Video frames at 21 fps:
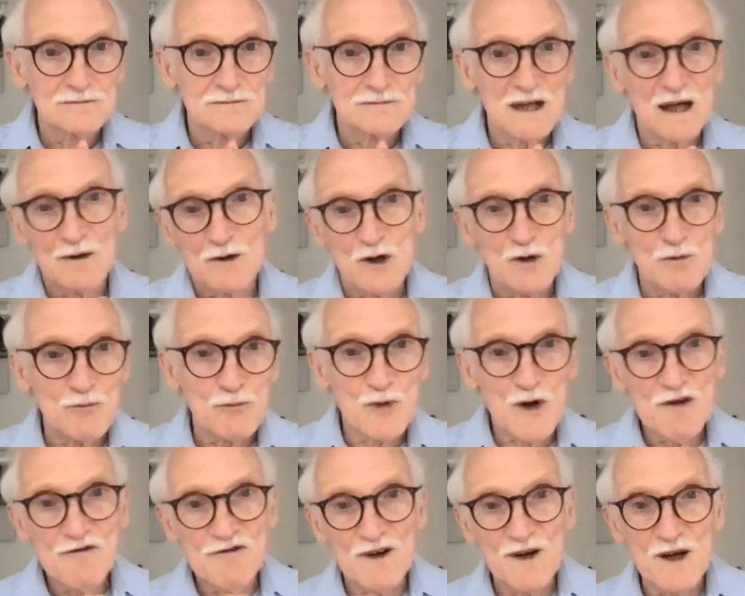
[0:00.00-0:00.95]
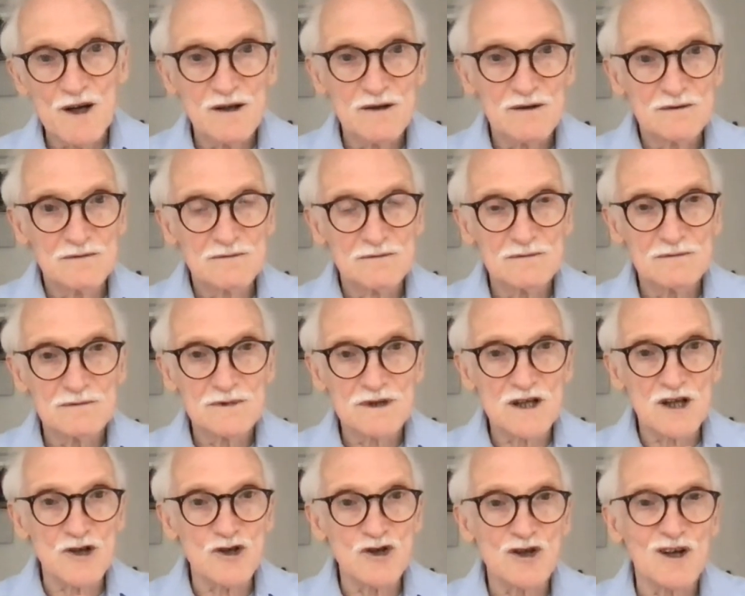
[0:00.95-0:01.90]
I briefly
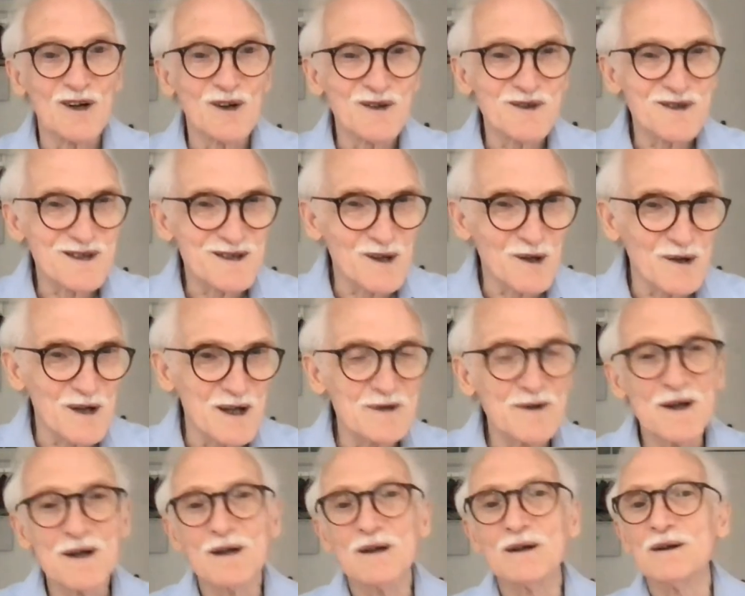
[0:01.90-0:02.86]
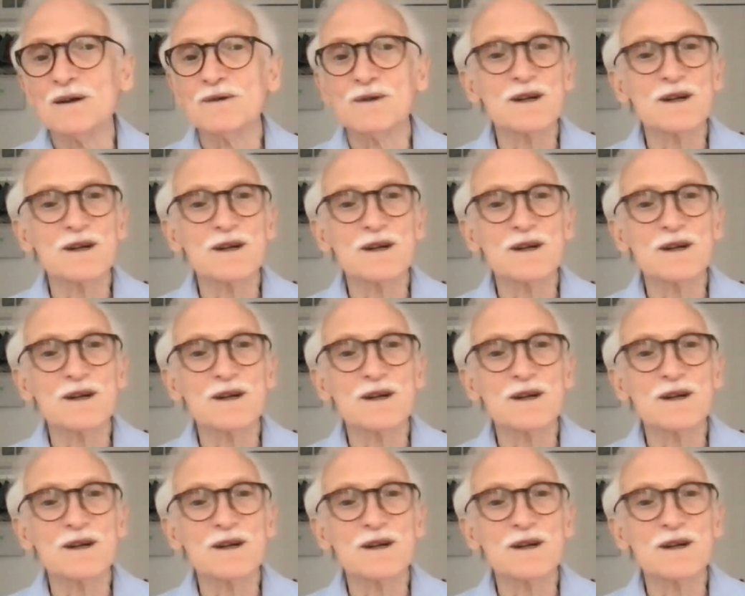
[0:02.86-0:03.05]
touch on consolidate.